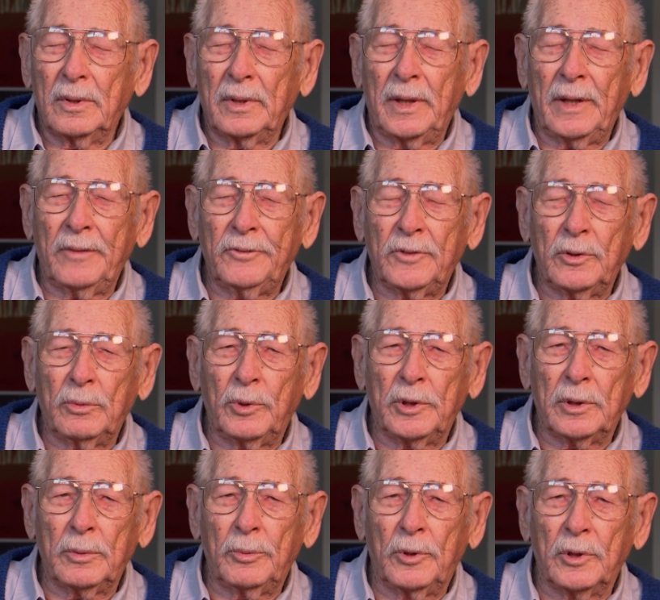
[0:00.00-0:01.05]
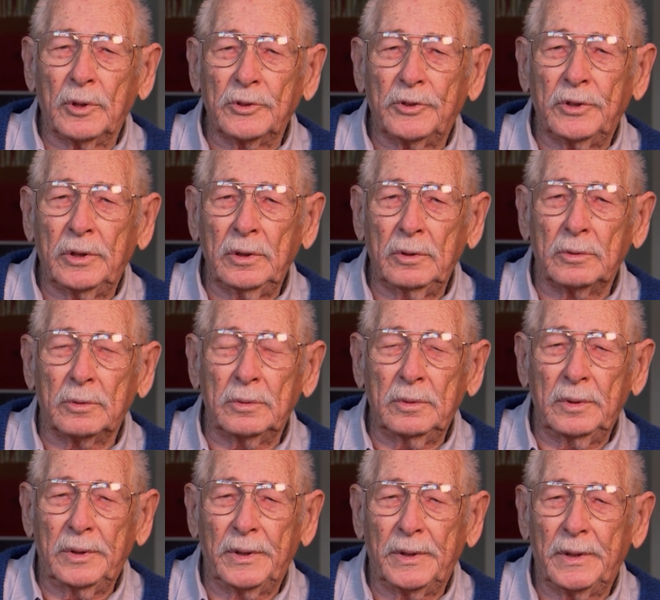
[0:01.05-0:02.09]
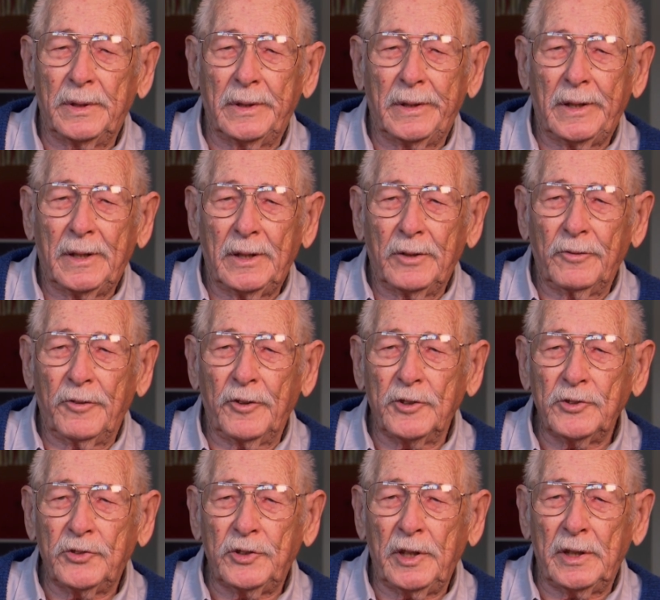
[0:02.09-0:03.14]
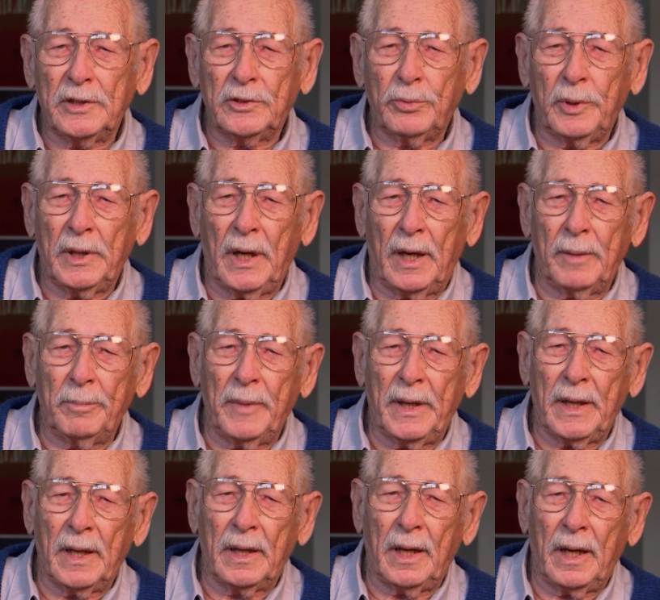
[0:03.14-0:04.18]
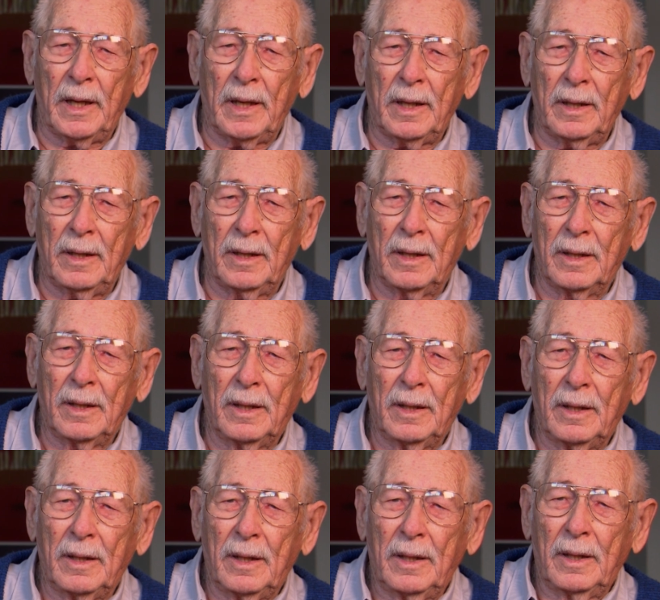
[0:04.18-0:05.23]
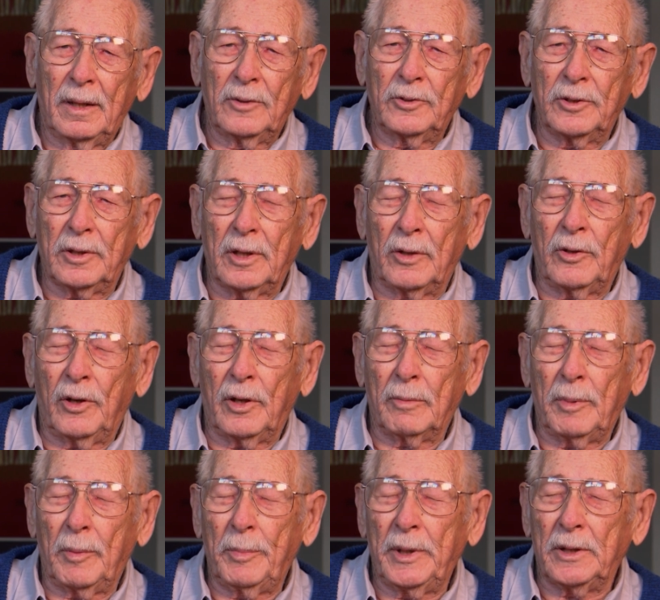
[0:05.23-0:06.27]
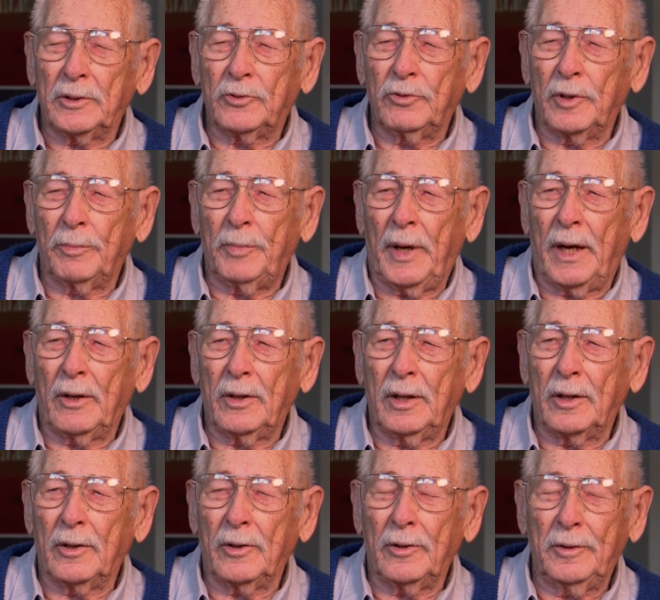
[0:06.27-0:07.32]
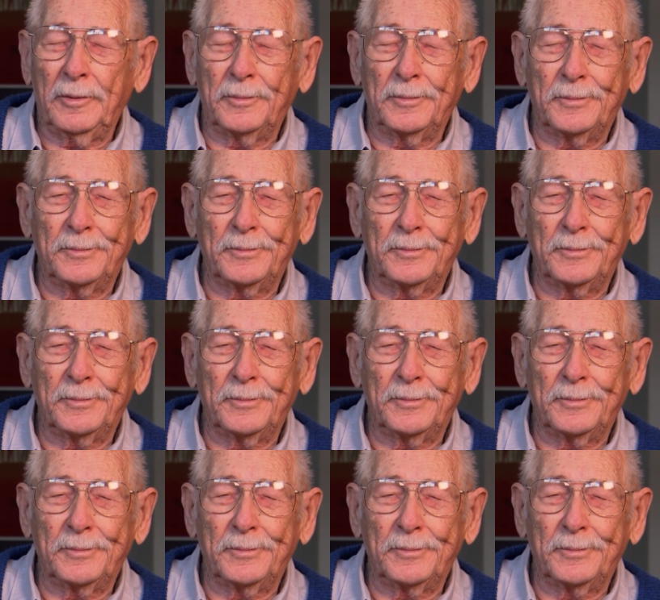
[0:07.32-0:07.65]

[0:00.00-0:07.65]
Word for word: after World War II, first chance we got, Meg and I took an automobile trip out here